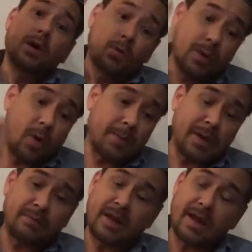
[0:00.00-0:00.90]
We want to
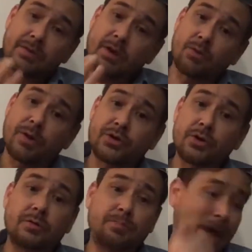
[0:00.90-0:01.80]
maintain the
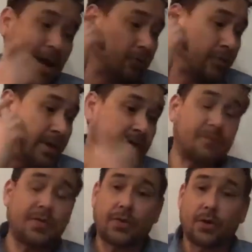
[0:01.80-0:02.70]
original boundaries
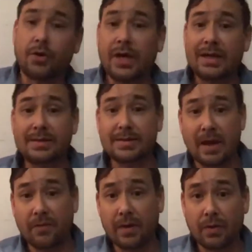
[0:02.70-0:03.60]
of 3rd and
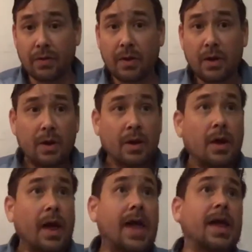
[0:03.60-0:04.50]
7th
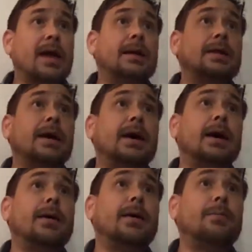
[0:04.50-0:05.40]

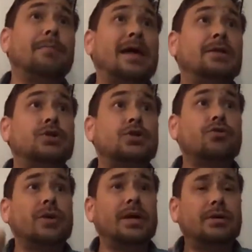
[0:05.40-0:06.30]
and Main
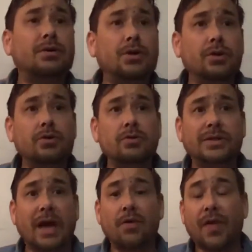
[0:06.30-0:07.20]
Street to
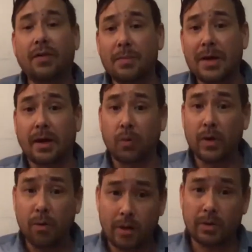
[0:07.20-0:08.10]
South Alameda. We
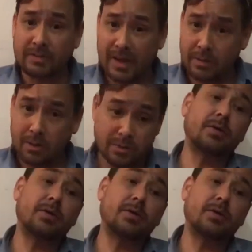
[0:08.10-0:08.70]
want to retain those.